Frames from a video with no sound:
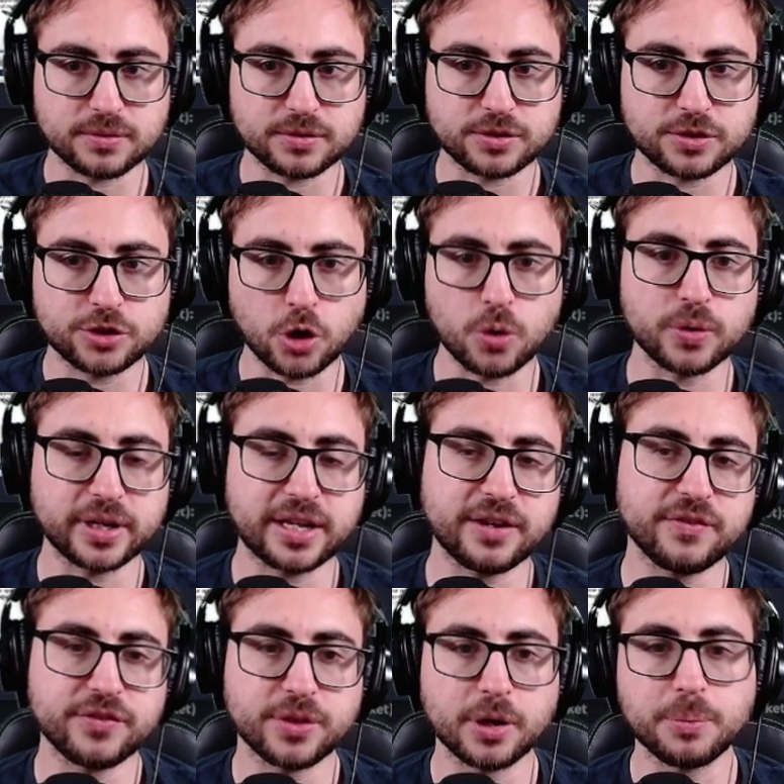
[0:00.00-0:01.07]
don't give
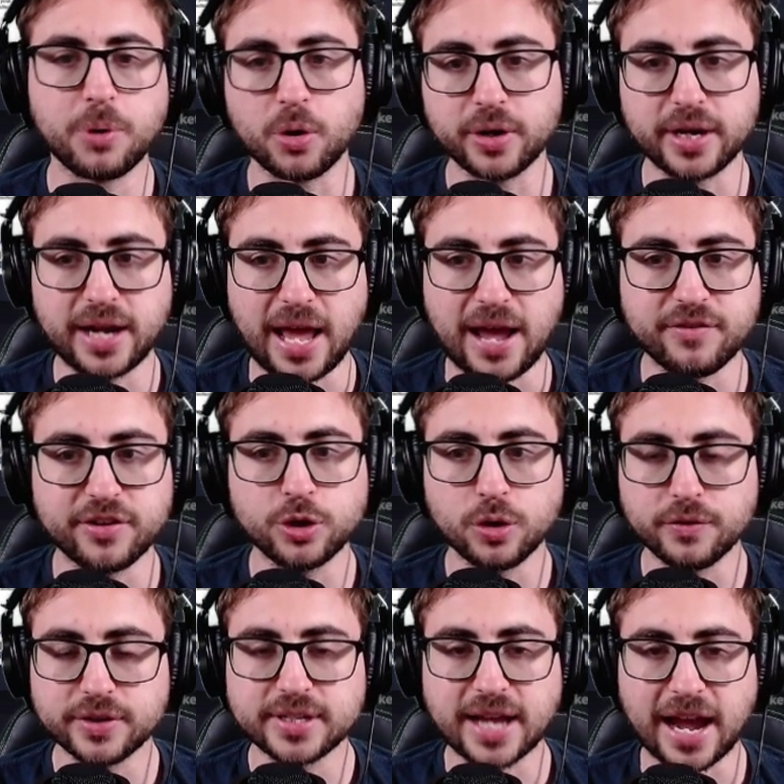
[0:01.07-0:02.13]
the opponent an avenue of
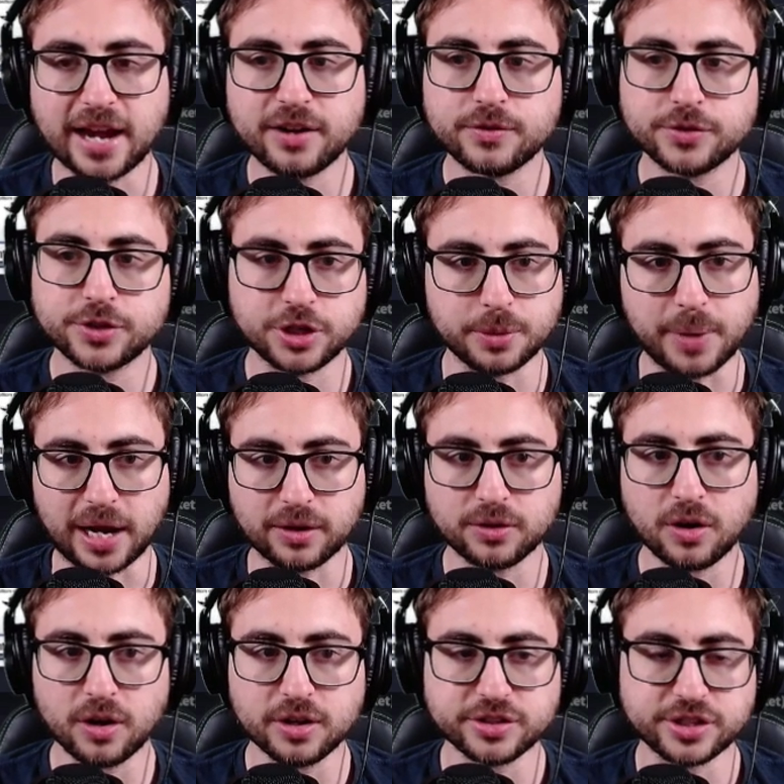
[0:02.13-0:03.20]
attack to your battle
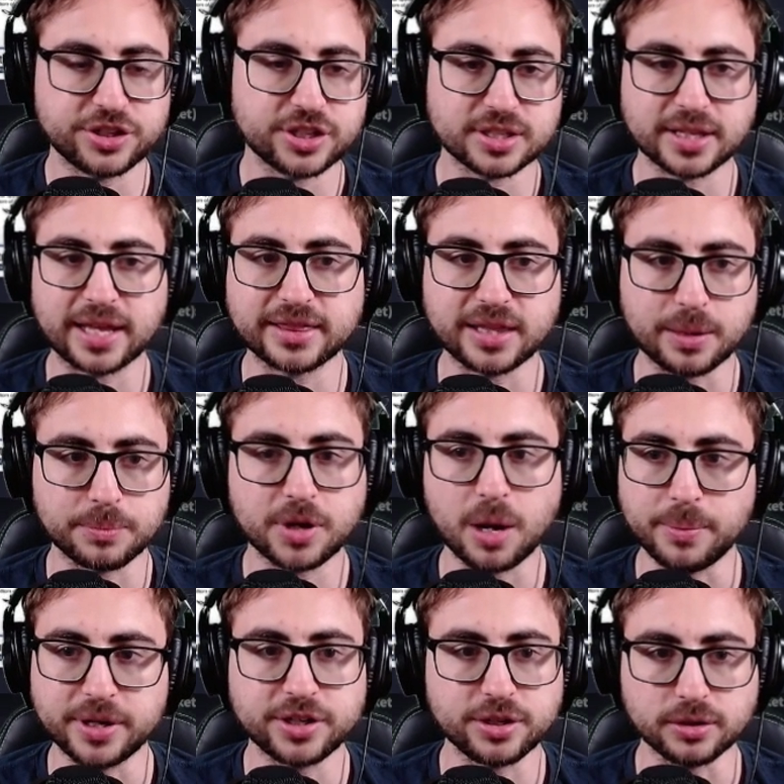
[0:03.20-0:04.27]
cards and just let them come
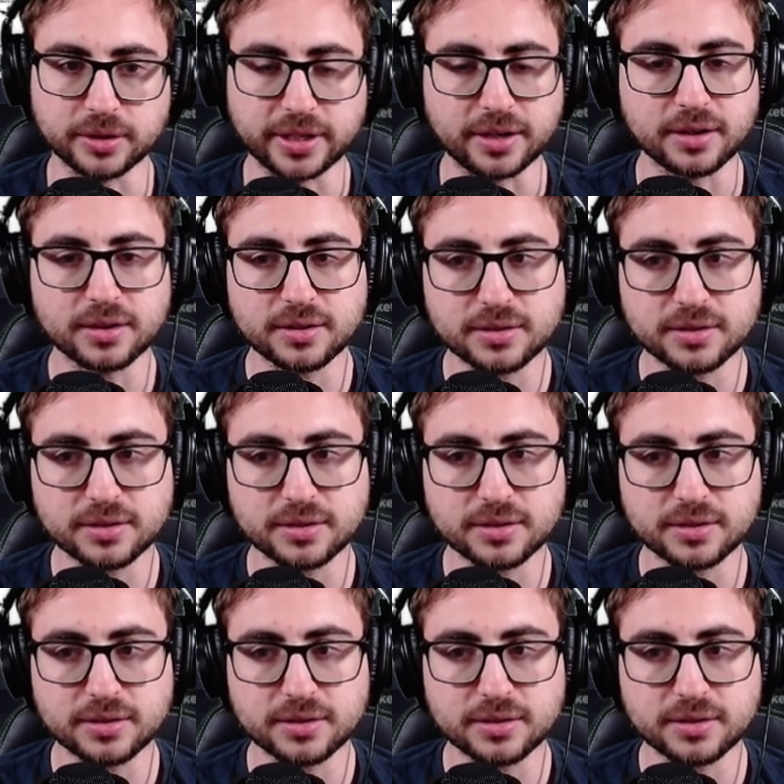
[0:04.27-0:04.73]
into your leader.